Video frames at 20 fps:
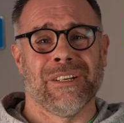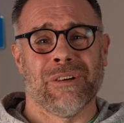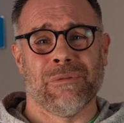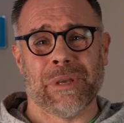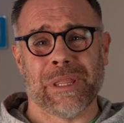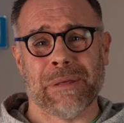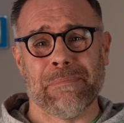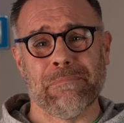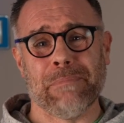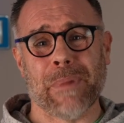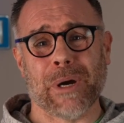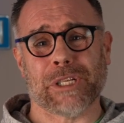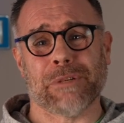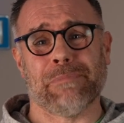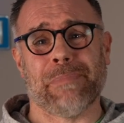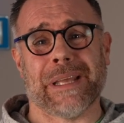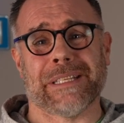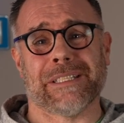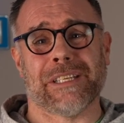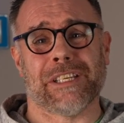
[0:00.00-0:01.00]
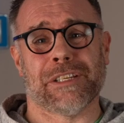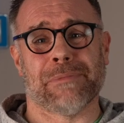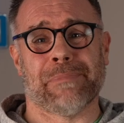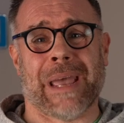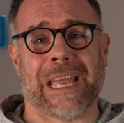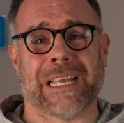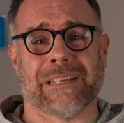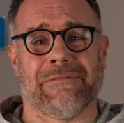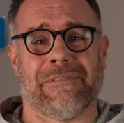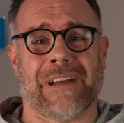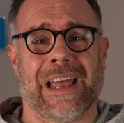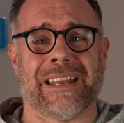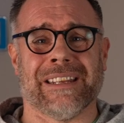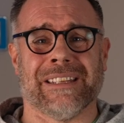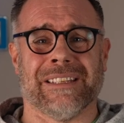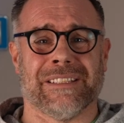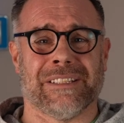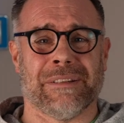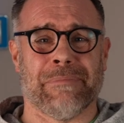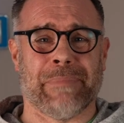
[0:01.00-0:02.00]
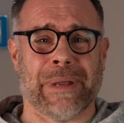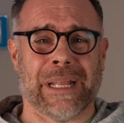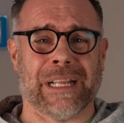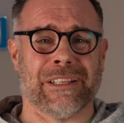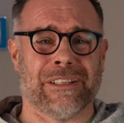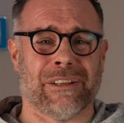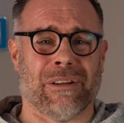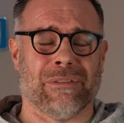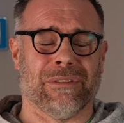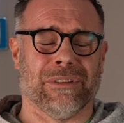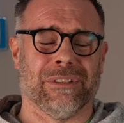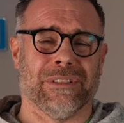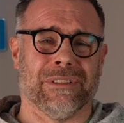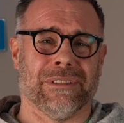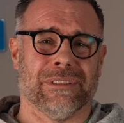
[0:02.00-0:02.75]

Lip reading: with a much better spec van to build on.